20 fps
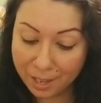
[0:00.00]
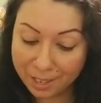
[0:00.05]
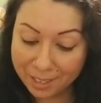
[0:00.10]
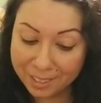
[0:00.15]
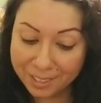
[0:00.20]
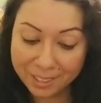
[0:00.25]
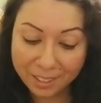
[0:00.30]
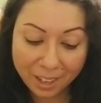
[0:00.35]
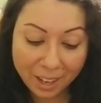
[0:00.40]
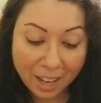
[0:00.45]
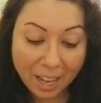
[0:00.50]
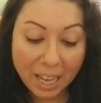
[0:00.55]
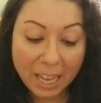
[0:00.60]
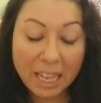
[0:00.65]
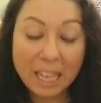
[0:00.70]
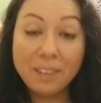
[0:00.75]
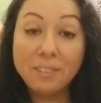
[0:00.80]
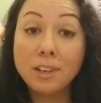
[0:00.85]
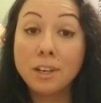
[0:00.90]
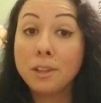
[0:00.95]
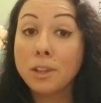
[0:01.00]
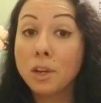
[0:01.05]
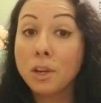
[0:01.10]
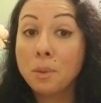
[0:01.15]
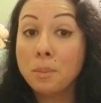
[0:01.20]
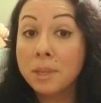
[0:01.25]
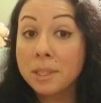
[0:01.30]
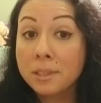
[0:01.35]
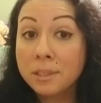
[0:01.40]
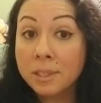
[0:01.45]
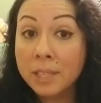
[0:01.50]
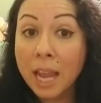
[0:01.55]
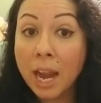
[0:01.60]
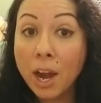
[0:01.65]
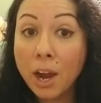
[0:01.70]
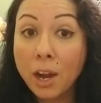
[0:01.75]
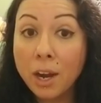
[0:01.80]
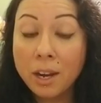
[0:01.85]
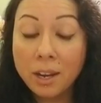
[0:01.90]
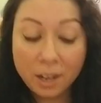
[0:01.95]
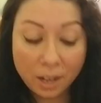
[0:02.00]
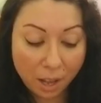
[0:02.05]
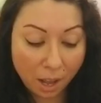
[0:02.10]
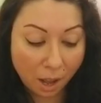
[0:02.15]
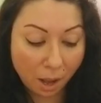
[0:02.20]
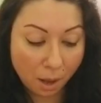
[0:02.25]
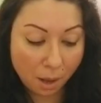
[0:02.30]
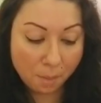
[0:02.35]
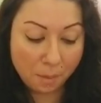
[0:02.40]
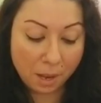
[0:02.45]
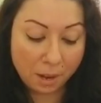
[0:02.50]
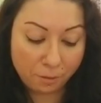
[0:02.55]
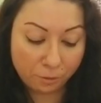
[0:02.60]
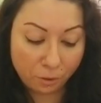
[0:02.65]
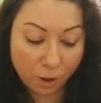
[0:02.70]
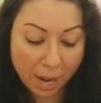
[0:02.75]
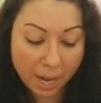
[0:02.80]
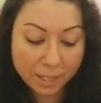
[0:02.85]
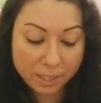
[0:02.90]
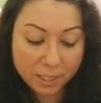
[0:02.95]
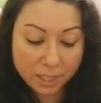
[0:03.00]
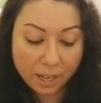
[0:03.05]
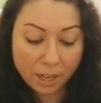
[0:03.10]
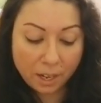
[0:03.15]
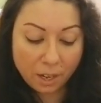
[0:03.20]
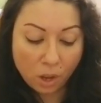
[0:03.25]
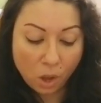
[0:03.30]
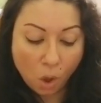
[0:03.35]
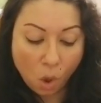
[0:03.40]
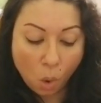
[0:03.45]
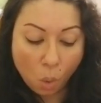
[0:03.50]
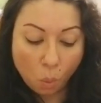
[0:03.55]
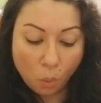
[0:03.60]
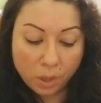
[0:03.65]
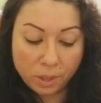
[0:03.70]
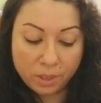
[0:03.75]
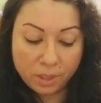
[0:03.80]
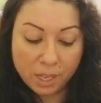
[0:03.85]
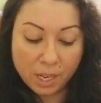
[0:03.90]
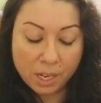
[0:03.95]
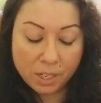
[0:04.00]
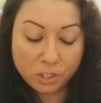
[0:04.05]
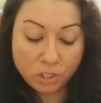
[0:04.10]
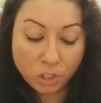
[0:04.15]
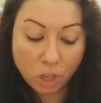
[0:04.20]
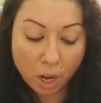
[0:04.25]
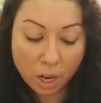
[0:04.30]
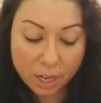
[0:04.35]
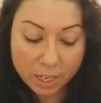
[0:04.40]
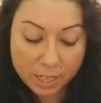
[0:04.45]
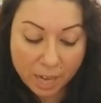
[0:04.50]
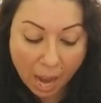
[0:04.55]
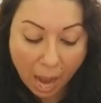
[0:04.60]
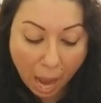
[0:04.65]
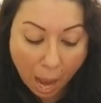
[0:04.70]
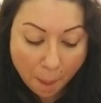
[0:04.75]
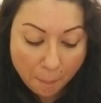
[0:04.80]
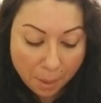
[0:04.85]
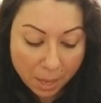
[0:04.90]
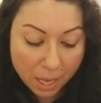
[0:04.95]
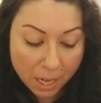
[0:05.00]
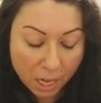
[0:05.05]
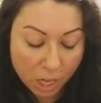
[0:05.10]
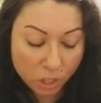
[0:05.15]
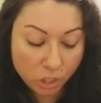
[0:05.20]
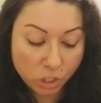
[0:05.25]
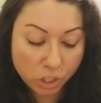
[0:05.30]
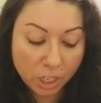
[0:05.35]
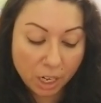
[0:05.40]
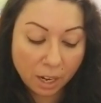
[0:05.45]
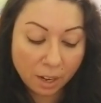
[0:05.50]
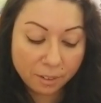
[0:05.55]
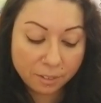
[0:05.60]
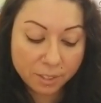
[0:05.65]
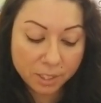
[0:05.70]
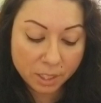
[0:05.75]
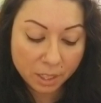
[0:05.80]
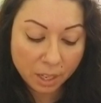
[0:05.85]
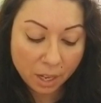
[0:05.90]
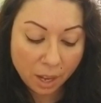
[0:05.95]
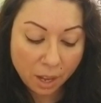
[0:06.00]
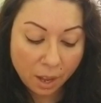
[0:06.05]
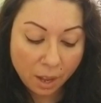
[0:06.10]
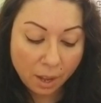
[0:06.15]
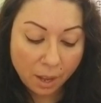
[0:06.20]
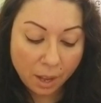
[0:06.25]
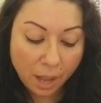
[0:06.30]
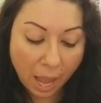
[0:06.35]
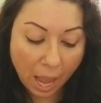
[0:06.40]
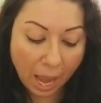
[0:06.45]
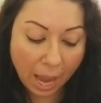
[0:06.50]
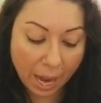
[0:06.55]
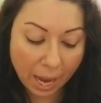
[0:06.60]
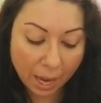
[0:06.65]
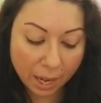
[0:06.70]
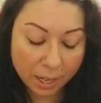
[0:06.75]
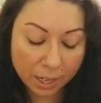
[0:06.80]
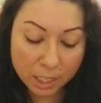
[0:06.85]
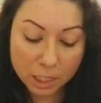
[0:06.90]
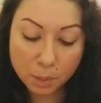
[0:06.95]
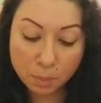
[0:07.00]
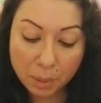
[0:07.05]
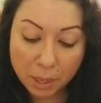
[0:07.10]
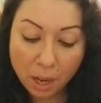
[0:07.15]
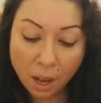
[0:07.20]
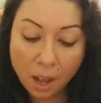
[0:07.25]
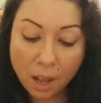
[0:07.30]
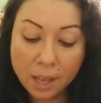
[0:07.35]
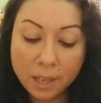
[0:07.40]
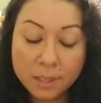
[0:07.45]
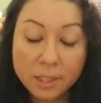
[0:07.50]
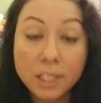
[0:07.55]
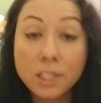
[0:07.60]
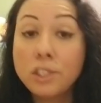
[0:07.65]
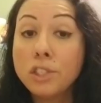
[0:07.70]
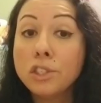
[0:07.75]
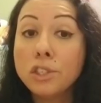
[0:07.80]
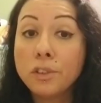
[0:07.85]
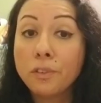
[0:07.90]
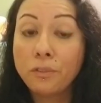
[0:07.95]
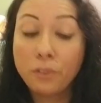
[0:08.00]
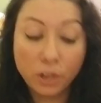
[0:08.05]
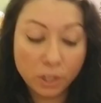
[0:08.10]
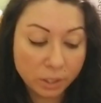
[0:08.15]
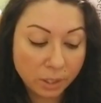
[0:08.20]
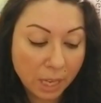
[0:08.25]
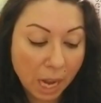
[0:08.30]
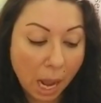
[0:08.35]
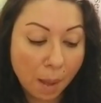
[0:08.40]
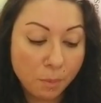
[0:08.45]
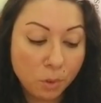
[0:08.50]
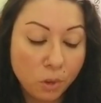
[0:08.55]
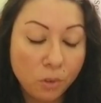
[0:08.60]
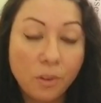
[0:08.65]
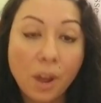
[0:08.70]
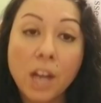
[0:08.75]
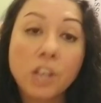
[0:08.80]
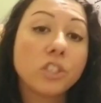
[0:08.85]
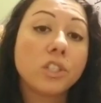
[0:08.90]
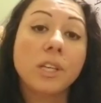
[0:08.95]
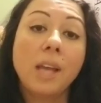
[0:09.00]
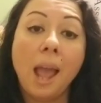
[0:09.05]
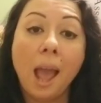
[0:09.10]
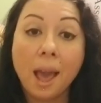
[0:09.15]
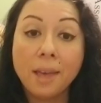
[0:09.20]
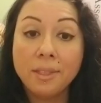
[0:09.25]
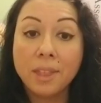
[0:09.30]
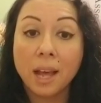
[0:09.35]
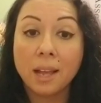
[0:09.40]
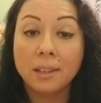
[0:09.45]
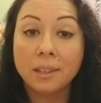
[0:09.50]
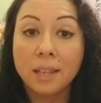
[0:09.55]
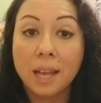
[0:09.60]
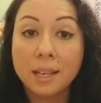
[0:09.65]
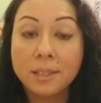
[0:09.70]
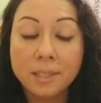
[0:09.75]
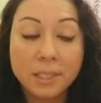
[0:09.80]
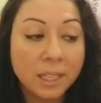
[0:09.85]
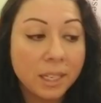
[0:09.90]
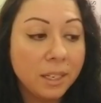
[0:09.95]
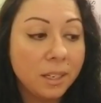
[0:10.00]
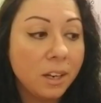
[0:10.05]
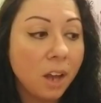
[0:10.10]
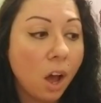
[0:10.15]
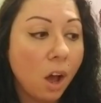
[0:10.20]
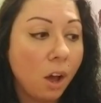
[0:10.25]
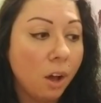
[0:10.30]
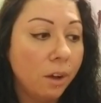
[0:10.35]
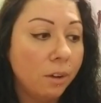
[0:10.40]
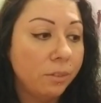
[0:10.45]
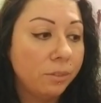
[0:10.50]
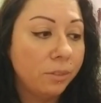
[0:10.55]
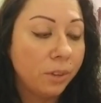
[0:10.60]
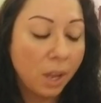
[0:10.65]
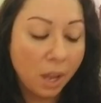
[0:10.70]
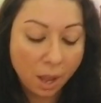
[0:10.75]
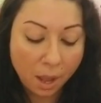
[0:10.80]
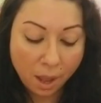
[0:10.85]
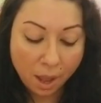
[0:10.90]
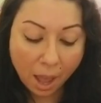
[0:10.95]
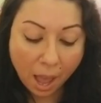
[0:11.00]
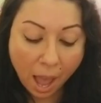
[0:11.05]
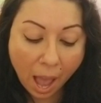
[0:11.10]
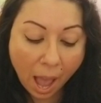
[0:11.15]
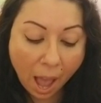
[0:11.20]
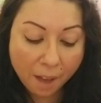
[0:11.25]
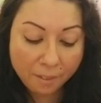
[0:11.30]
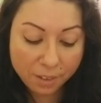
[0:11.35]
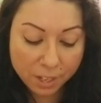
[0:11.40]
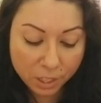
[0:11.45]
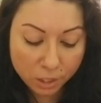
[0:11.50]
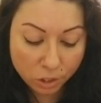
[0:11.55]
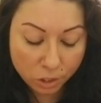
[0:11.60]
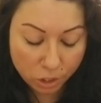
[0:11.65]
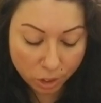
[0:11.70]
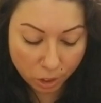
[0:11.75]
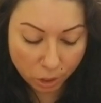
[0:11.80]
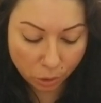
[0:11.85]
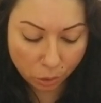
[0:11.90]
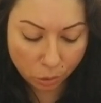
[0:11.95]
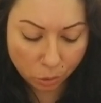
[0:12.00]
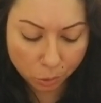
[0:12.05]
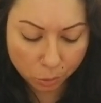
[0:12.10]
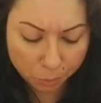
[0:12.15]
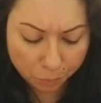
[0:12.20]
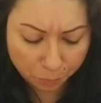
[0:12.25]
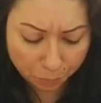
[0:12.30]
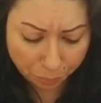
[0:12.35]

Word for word: and even a little bit scared um, and frantic when things started to happen and shift. And it's because this is the first time that you've actually had that lesson of having to